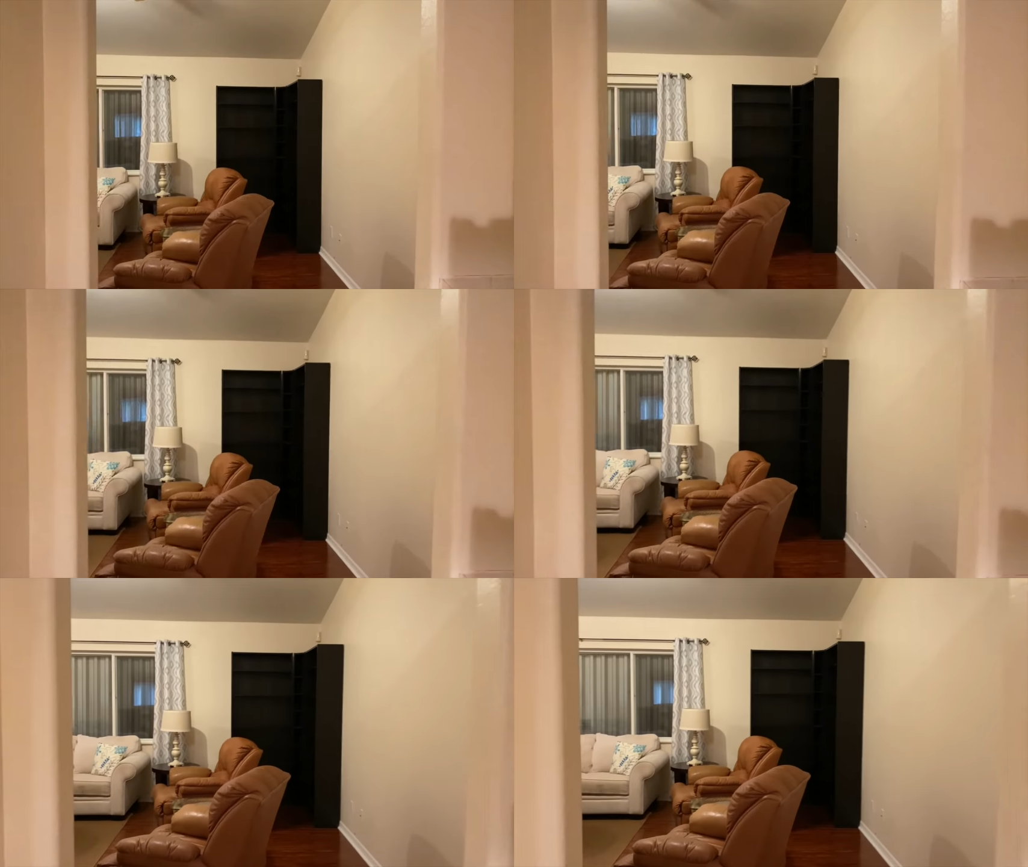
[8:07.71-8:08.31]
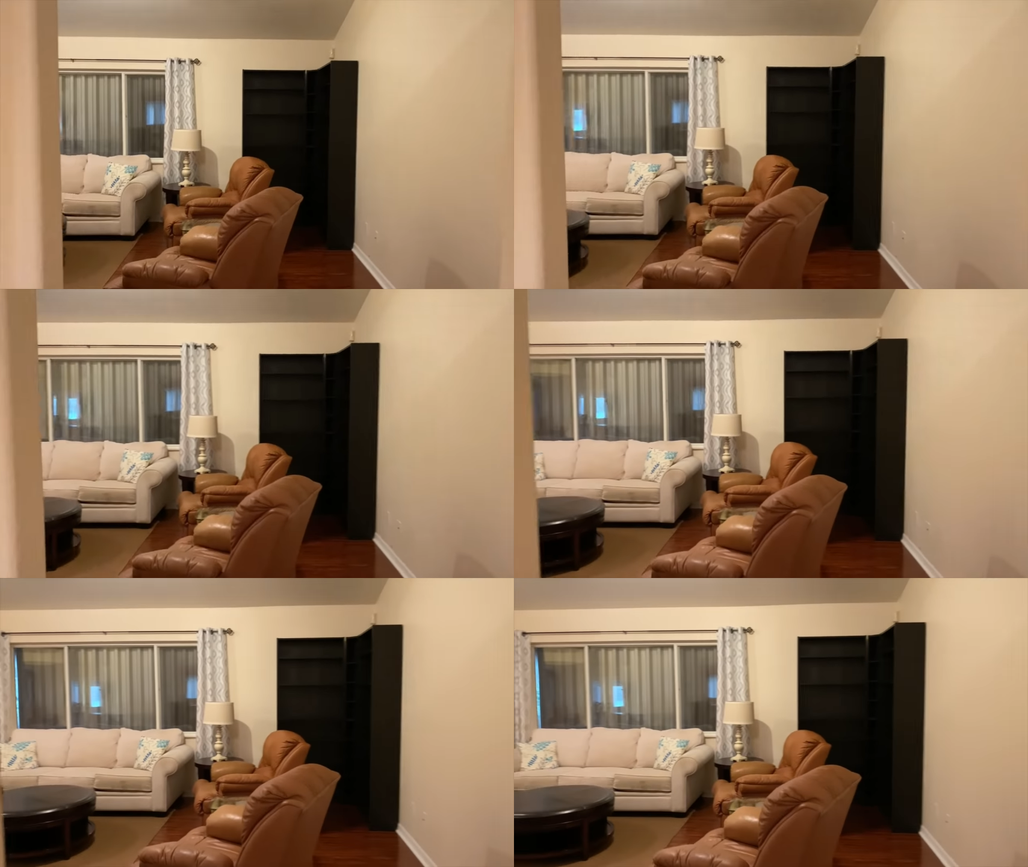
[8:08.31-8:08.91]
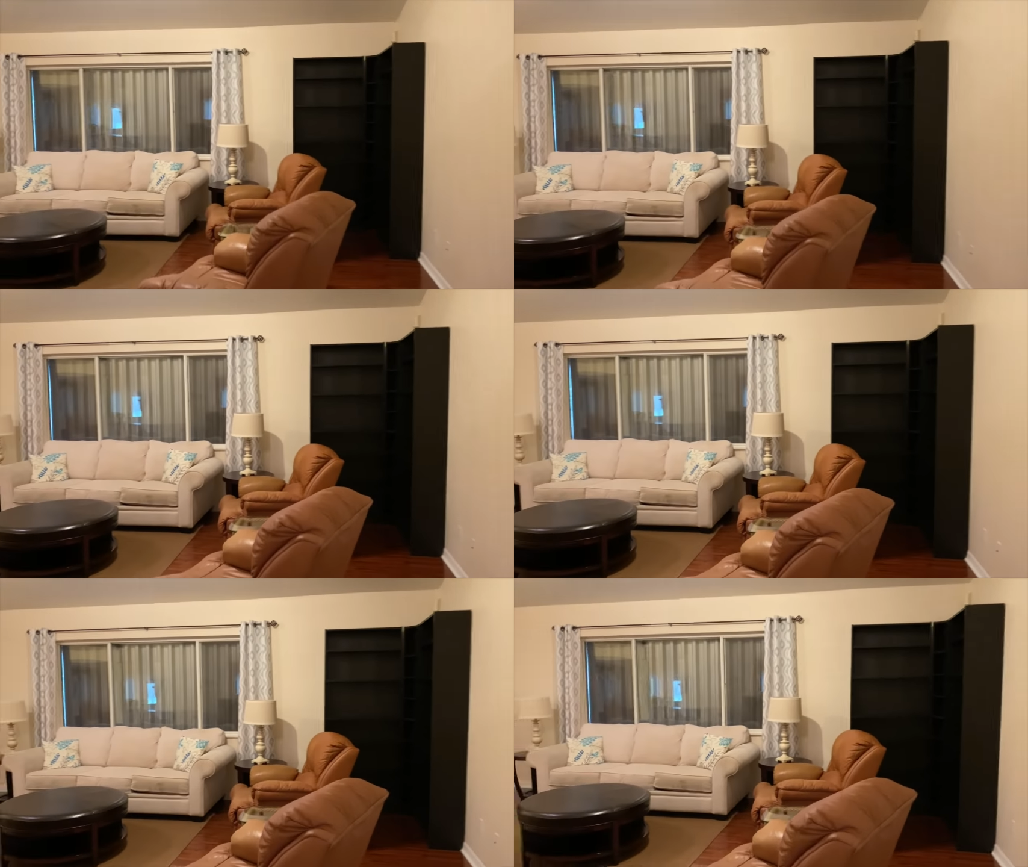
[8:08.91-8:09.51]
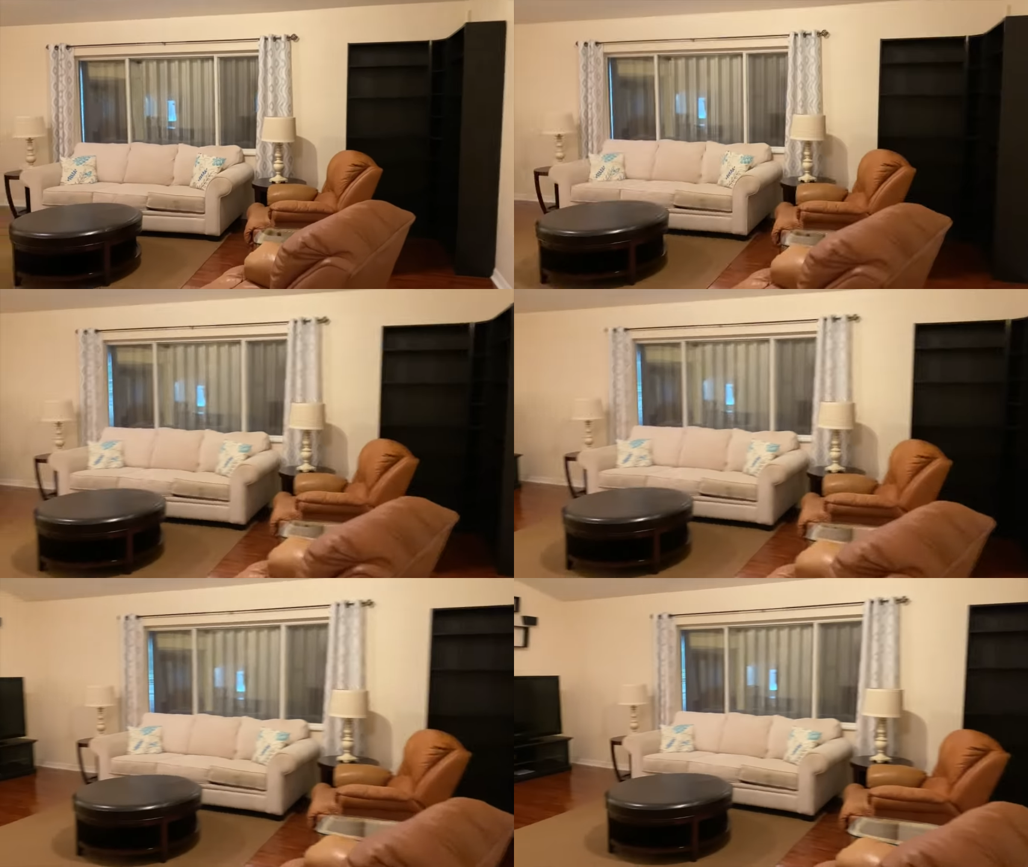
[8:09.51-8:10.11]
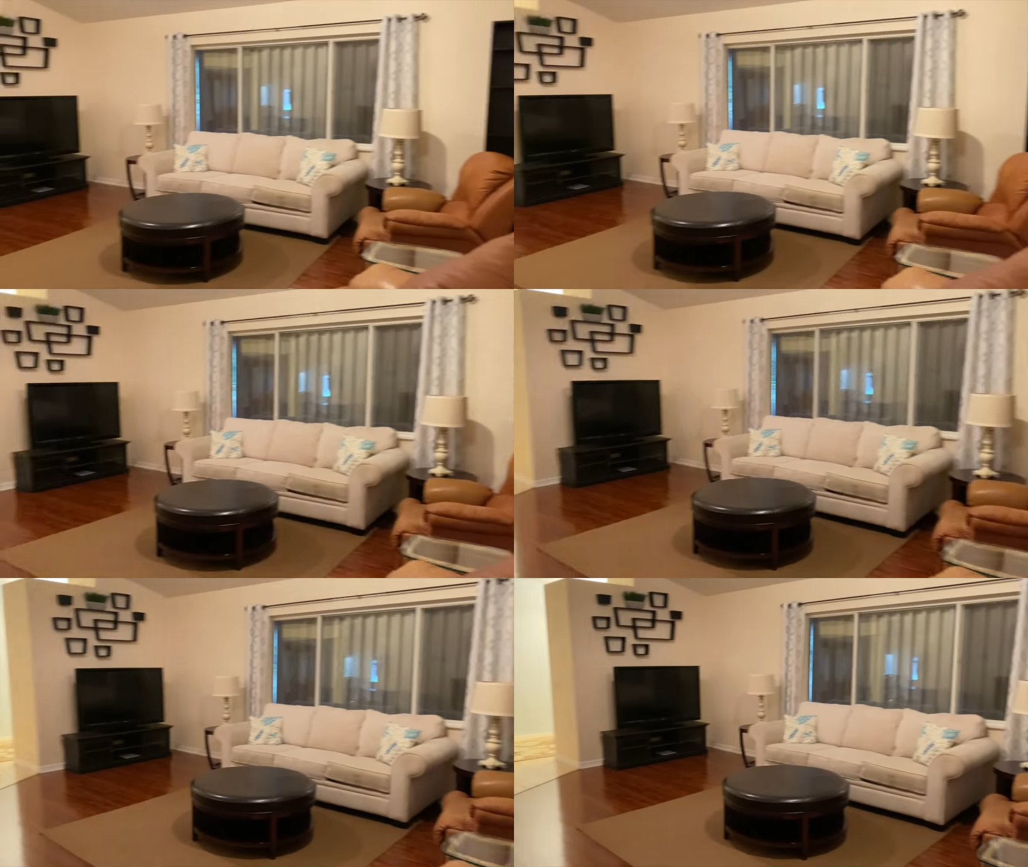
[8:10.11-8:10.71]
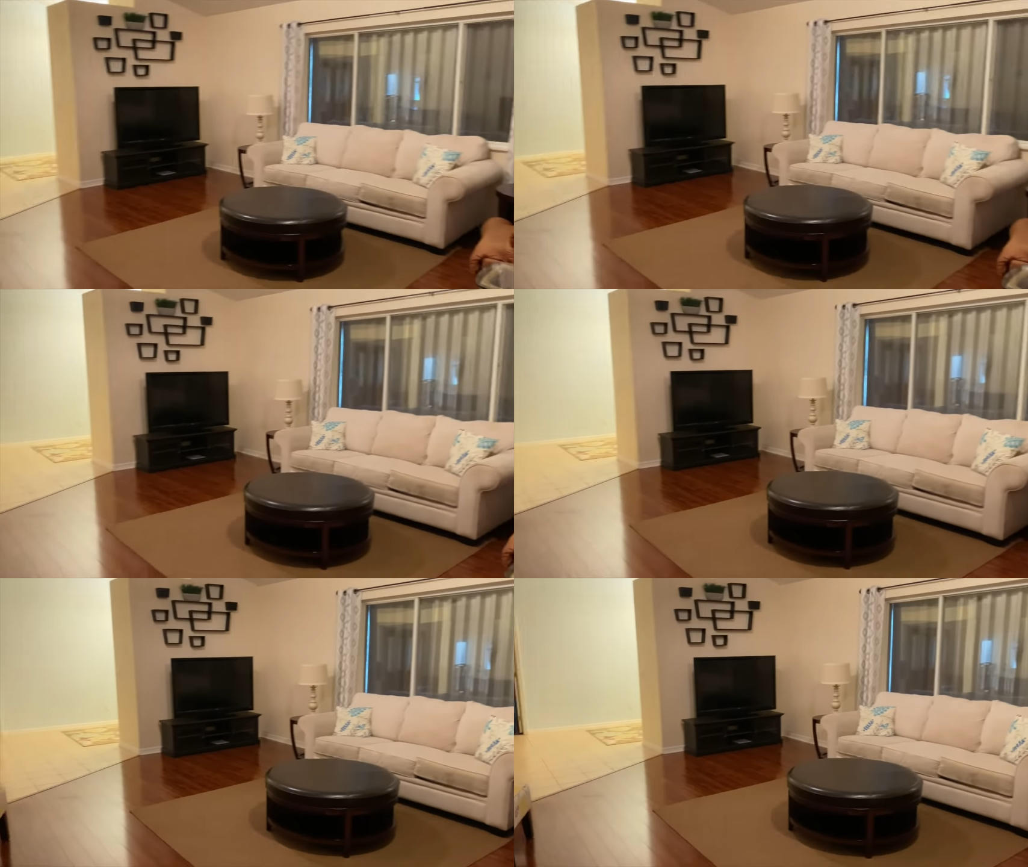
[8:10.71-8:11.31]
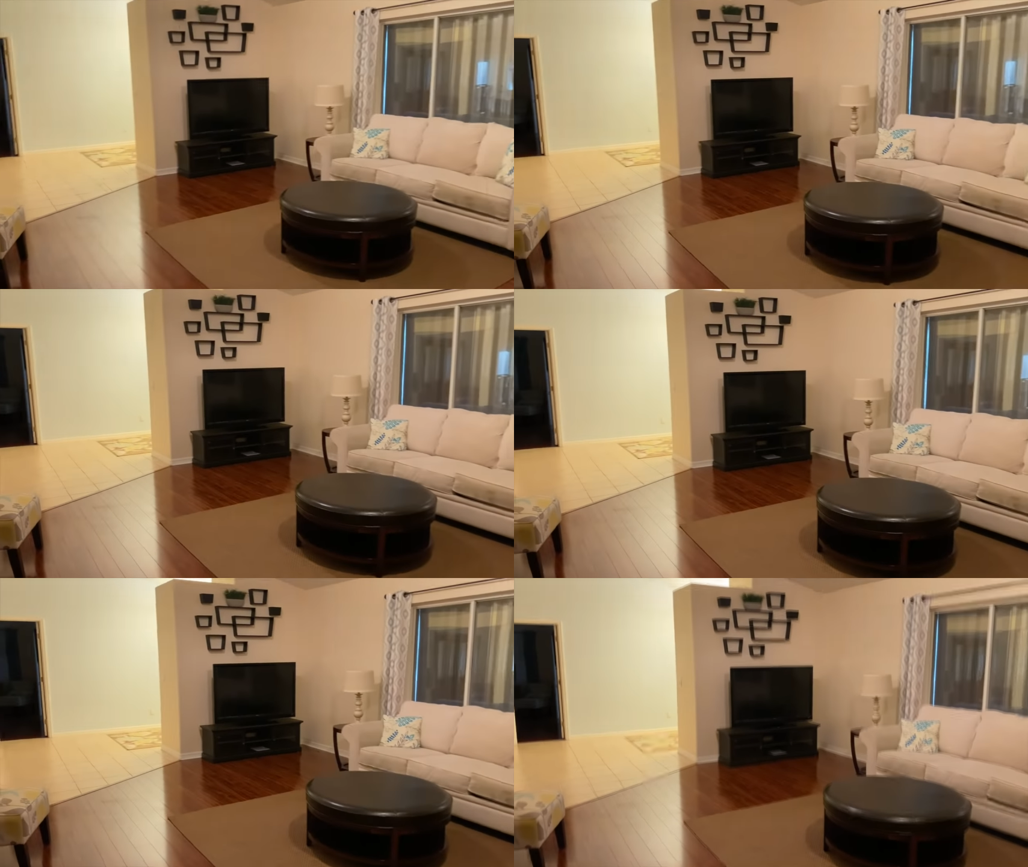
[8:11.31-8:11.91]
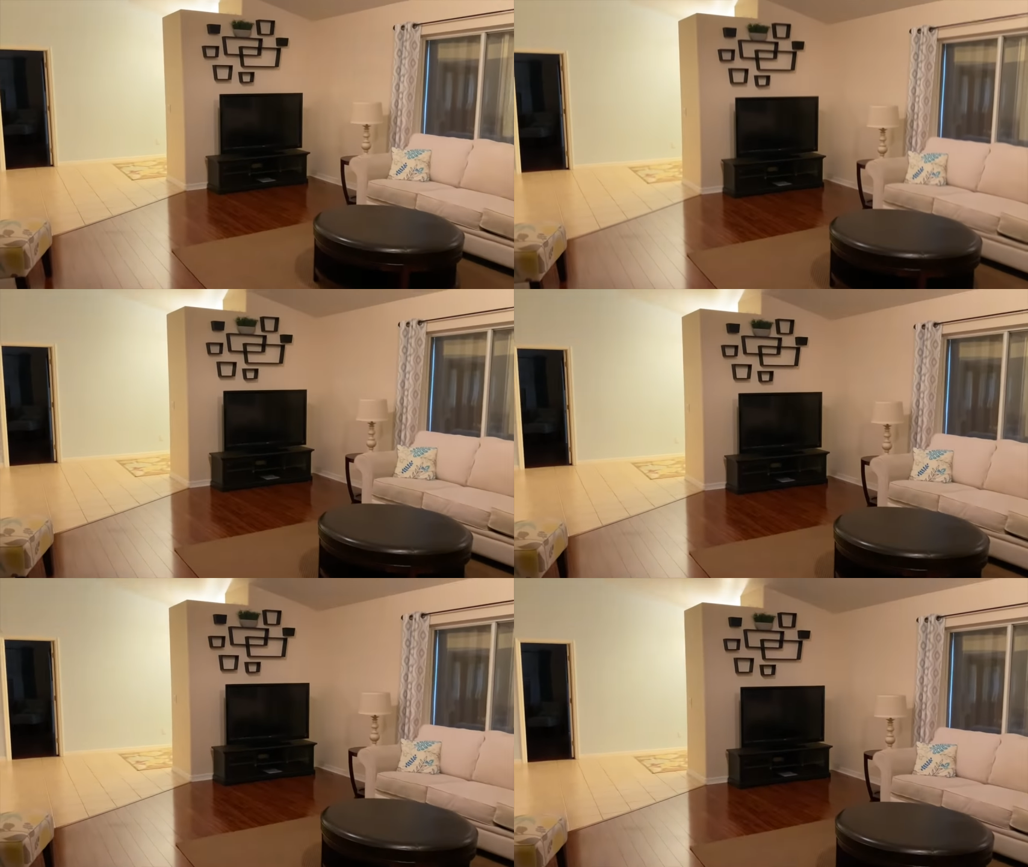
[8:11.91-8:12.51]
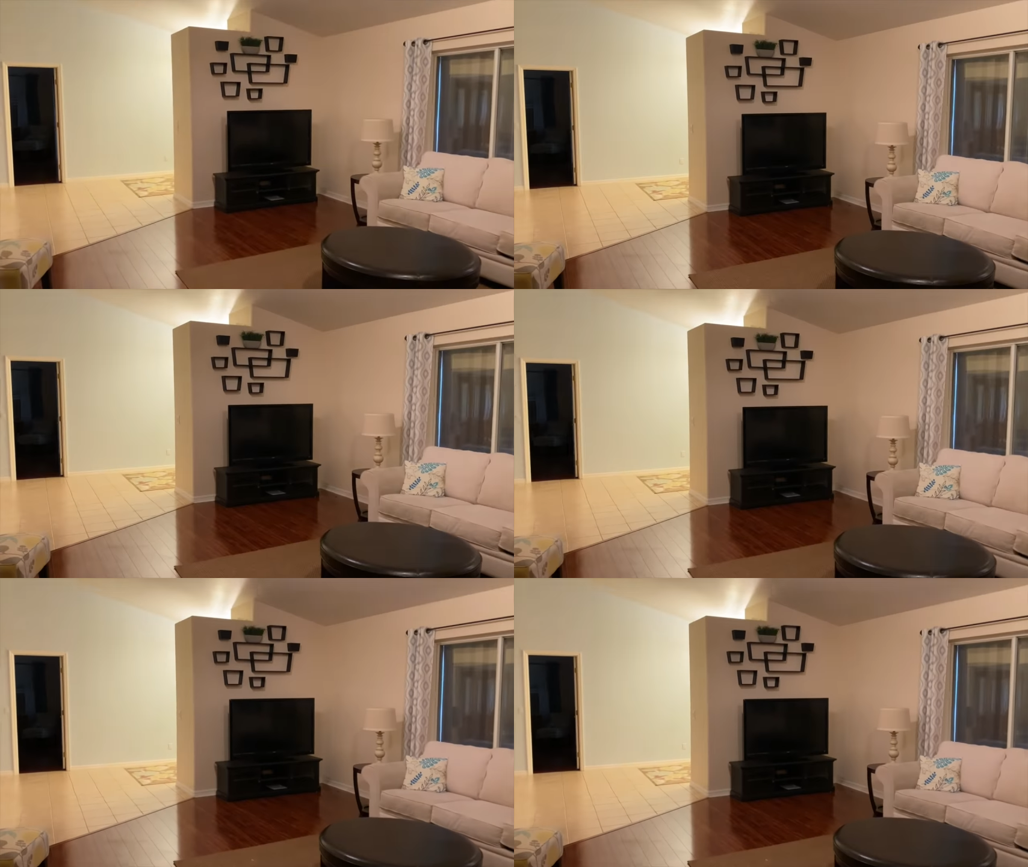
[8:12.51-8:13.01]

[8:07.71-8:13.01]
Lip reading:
(no speaker visible)